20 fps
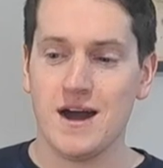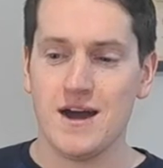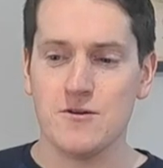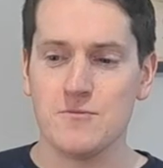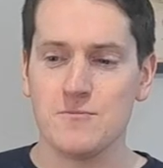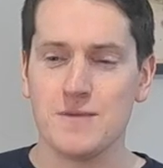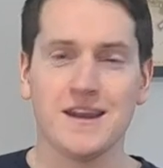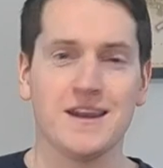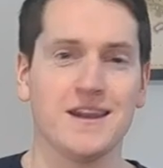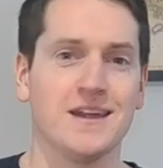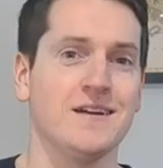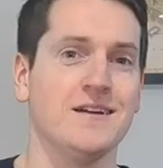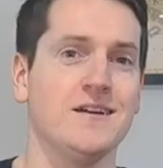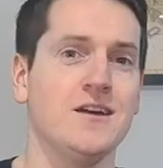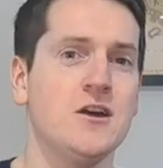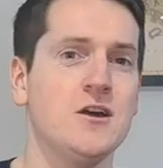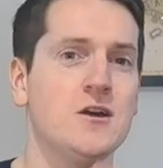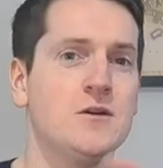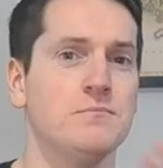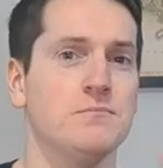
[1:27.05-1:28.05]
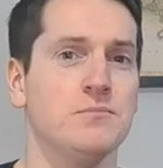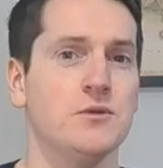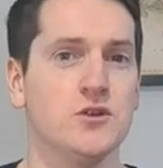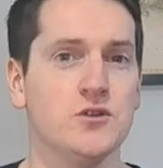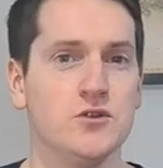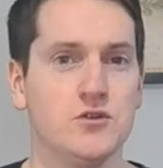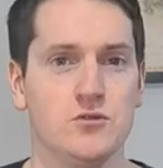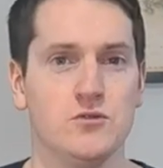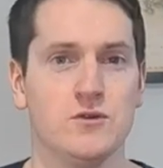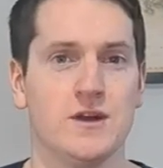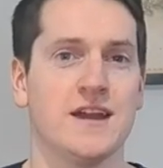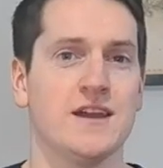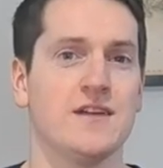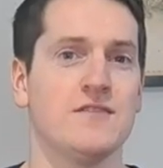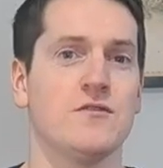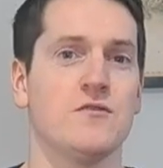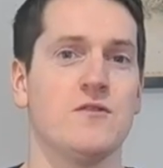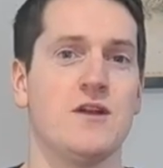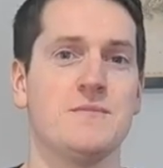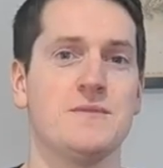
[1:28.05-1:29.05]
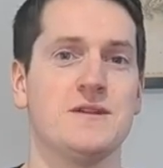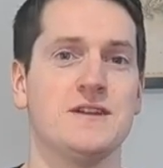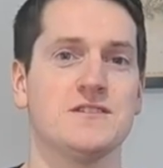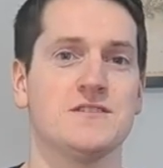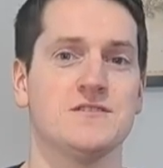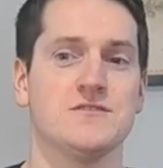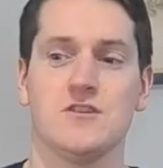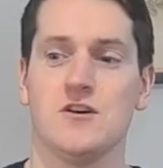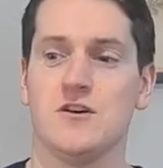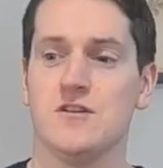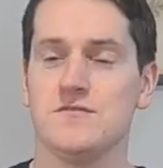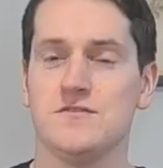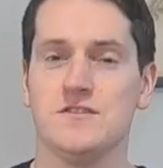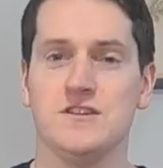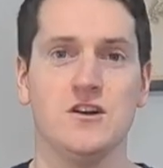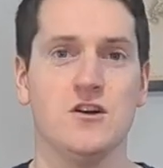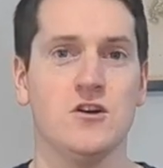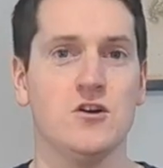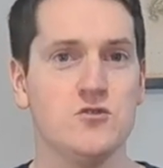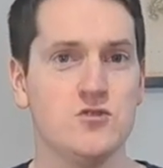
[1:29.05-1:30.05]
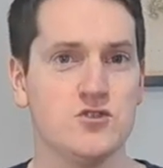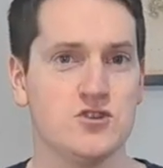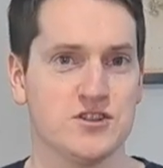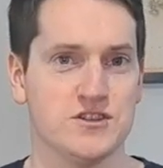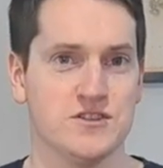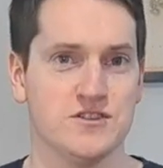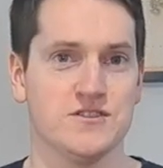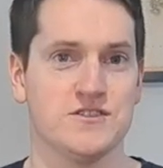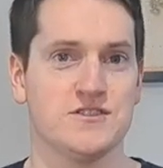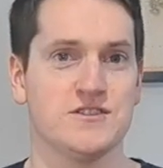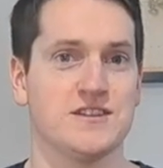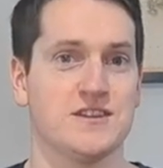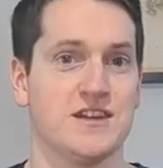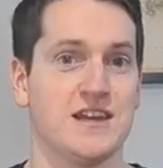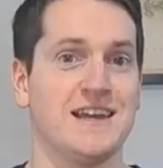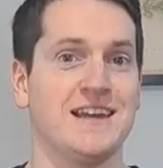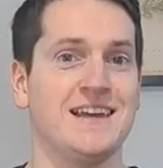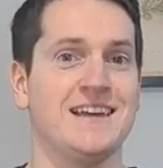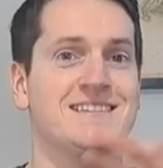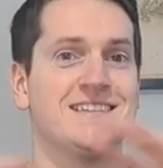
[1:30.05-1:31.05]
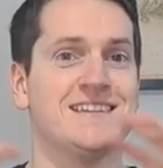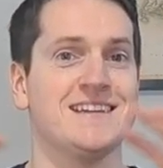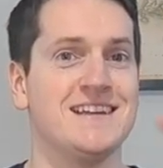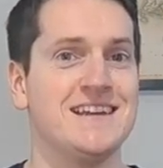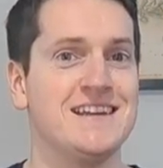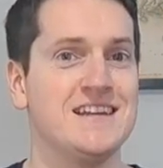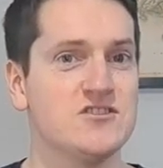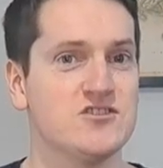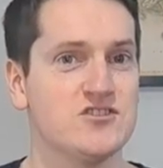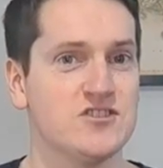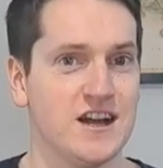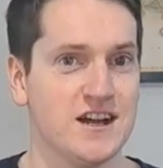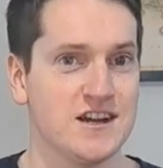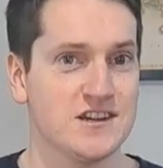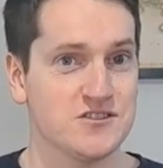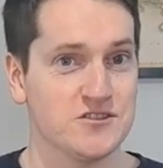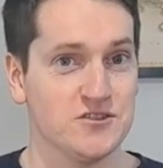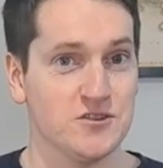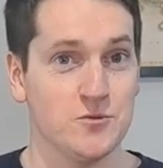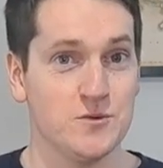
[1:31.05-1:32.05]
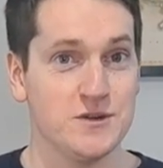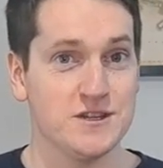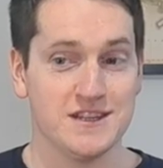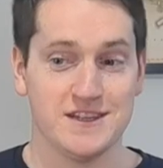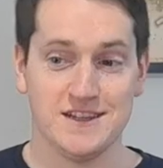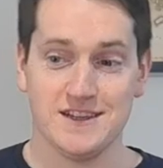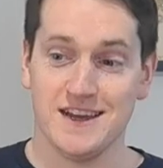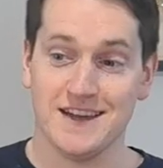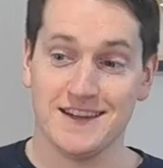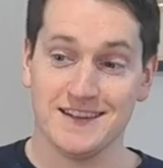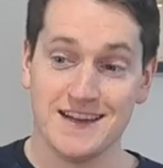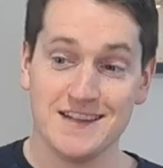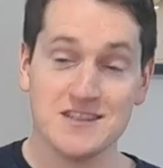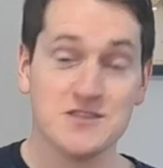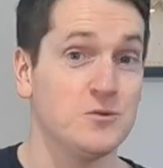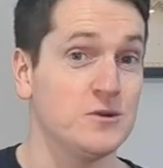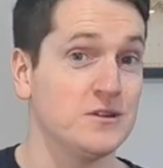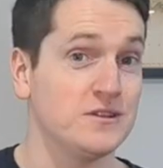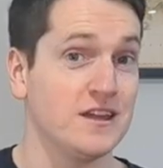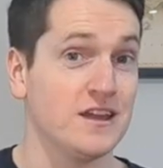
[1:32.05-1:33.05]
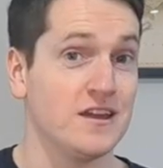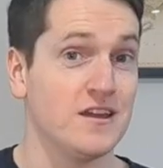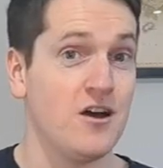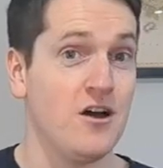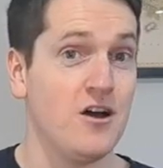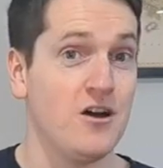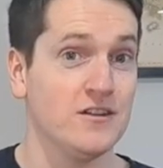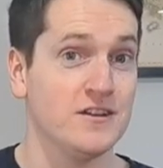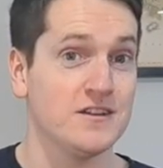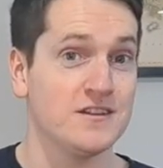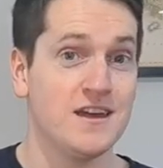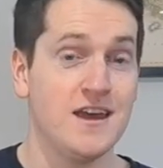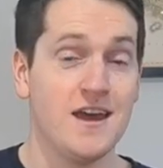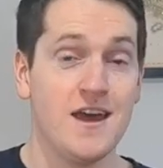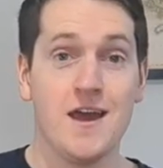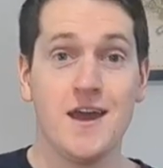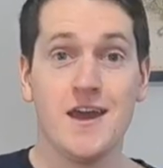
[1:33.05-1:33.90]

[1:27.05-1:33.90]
Ao meaning blue, kind of a reminiscent of the oceans, saying it's an international whiskey, and that's what they call it,